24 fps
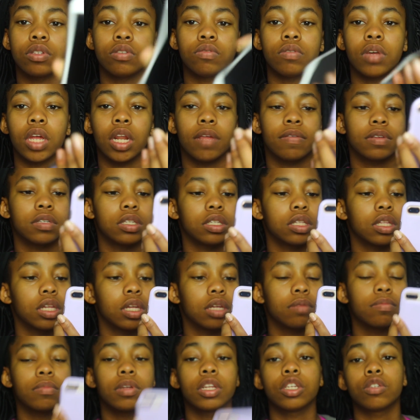You can't even see
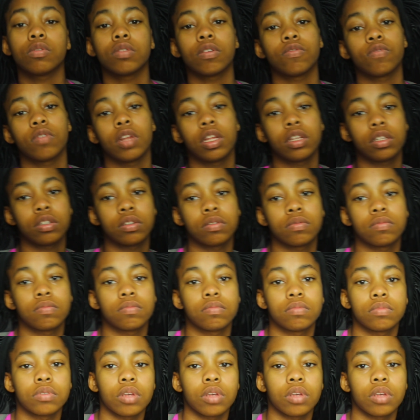that, but it's 12:22.